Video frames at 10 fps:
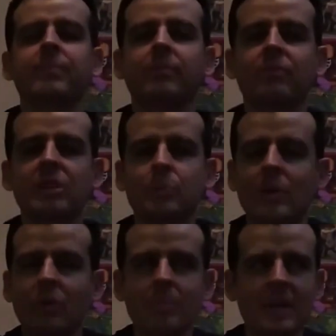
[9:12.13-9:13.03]
first one
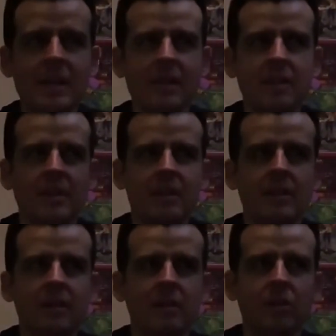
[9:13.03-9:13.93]
would be
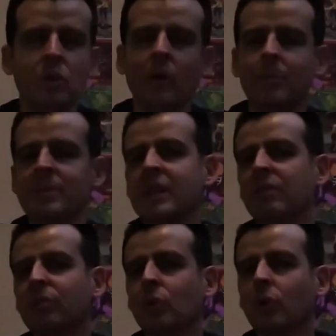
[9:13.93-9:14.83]
the new update
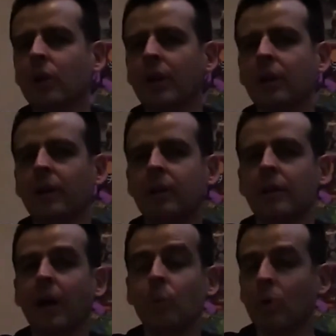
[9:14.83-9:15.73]
for
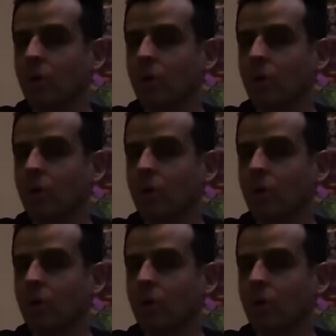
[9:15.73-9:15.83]
God of War